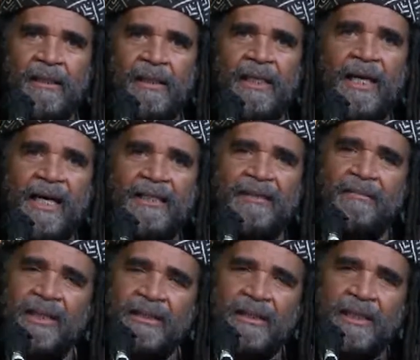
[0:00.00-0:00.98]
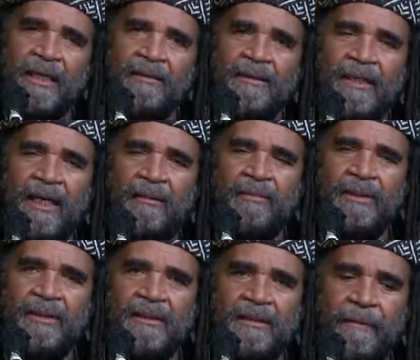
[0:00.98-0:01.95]
He had dementia and
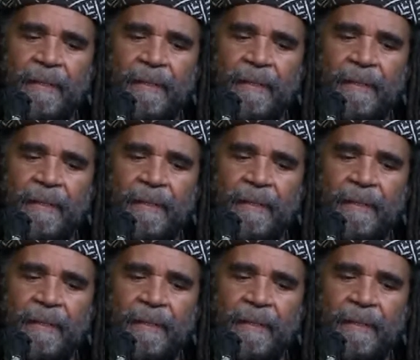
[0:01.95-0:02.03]
Alzheimer's.